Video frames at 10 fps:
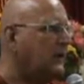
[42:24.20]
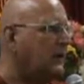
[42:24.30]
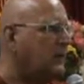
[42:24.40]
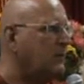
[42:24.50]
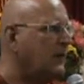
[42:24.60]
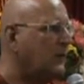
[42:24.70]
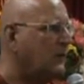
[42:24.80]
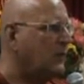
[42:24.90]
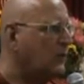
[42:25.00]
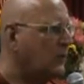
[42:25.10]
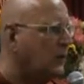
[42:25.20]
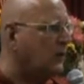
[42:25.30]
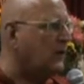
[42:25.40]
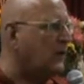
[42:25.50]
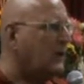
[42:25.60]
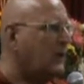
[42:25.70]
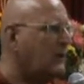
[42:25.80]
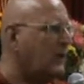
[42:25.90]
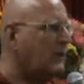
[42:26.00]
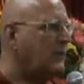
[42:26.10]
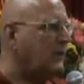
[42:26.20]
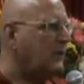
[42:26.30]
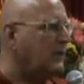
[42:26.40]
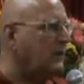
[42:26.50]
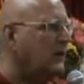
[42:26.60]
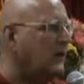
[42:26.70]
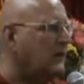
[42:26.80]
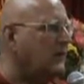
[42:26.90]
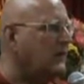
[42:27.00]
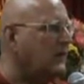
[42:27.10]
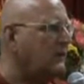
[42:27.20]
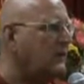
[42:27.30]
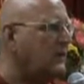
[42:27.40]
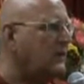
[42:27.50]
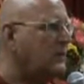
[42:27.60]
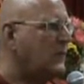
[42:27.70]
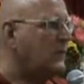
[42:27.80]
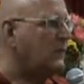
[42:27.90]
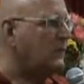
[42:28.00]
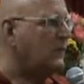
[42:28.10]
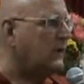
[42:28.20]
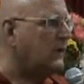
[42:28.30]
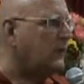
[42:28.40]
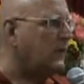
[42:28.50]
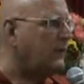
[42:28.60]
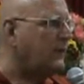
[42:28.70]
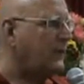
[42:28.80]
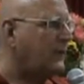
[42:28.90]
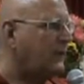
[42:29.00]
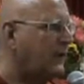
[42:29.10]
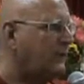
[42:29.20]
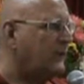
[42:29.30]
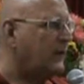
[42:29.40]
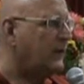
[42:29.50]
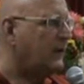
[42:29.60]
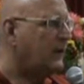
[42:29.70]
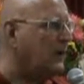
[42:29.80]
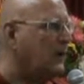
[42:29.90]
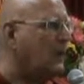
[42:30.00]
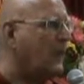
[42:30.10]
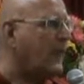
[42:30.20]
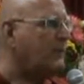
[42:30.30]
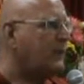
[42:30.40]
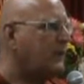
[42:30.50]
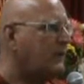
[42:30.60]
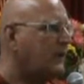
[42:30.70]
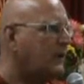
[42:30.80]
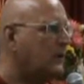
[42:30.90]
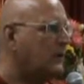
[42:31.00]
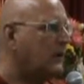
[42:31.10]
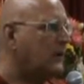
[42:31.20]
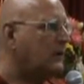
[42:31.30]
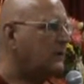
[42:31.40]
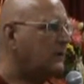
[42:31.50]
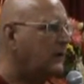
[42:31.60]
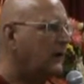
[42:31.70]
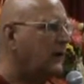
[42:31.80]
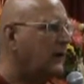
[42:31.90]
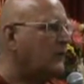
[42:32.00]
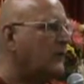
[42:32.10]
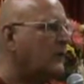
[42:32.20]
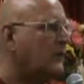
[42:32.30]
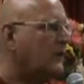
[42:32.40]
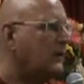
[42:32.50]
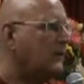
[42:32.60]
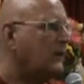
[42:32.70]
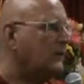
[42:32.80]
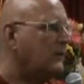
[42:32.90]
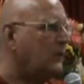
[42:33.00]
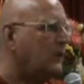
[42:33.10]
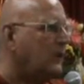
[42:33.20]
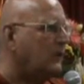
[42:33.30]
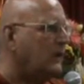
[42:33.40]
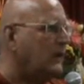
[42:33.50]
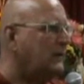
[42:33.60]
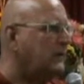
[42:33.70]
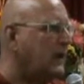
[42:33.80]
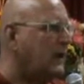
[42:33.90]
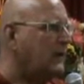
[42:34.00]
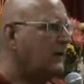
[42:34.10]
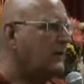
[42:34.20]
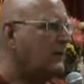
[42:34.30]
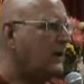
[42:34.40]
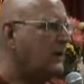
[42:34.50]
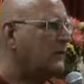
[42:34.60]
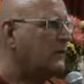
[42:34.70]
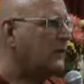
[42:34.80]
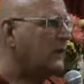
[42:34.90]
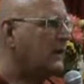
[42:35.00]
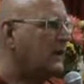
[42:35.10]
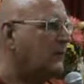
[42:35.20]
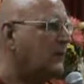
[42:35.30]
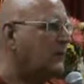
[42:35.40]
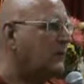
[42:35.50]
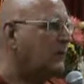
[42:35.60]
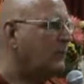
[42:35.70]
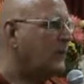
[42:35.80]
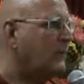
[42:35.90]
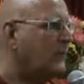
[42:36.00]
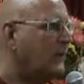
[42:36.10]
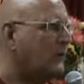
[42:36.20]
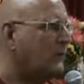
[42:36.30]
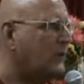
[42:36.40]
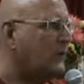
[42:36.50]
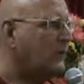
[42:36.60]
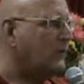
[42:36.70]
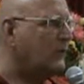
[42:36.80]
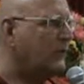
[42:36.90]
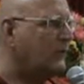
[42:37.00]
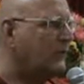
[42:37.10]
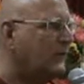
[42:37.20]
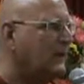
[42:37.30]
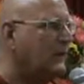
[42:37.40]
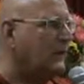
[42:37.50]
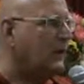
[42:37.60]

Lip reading: and dependent on you, that they may be receiving these merits for their welfare and happiness and their good health, and for yourself also, that sharing these merits with the devas will bounce back on you in the form of